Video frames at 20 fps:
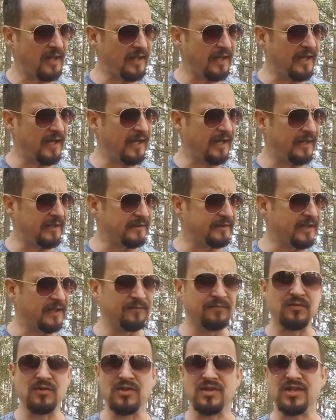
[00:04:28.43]
and
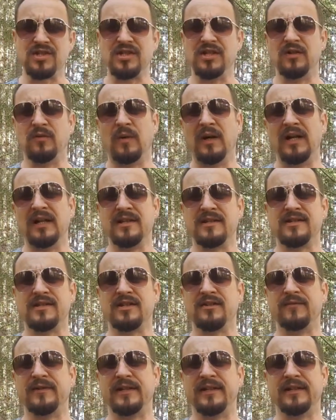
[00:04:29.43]
that was uh, while
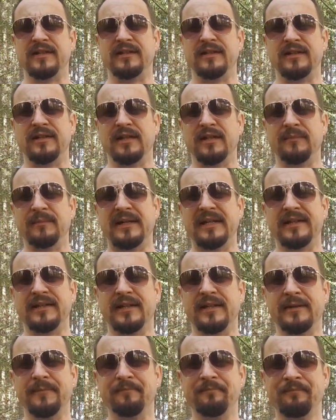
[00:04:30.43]
serving in
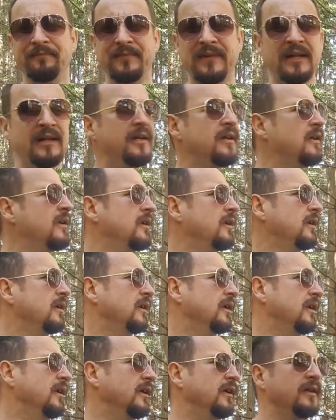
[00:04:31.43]
military
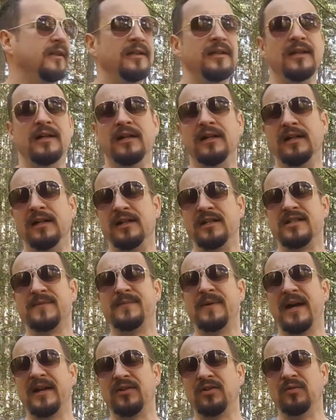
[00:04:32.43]
in
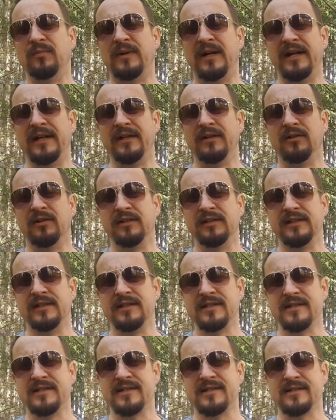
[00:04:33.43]
respect to my
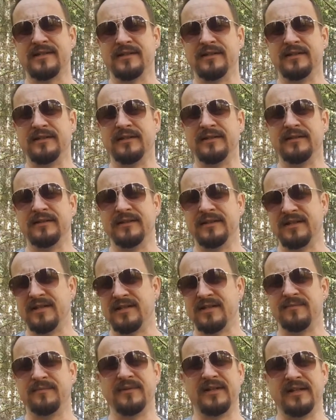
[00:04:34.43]
audience it
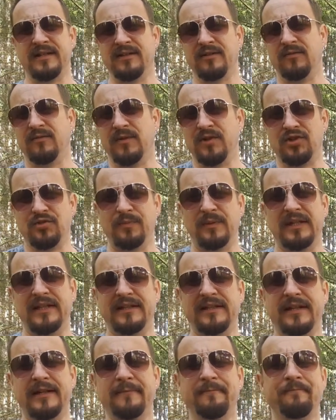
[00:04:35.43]
doesn't matter which
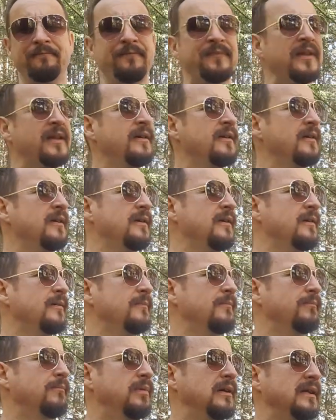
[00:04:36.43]
military
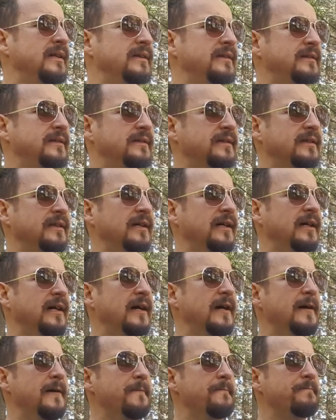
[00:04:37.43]
but
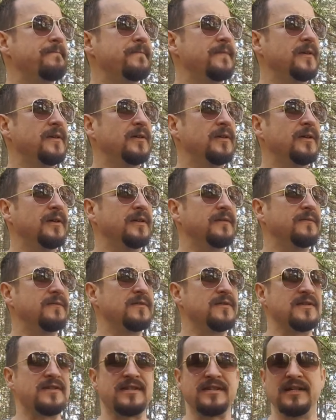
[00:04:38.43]
you know it
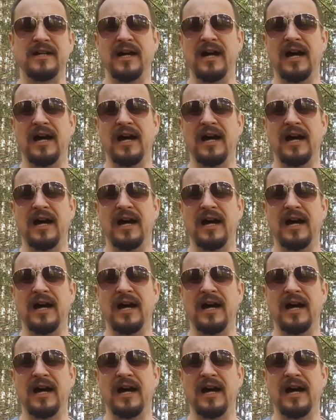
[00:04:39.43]
was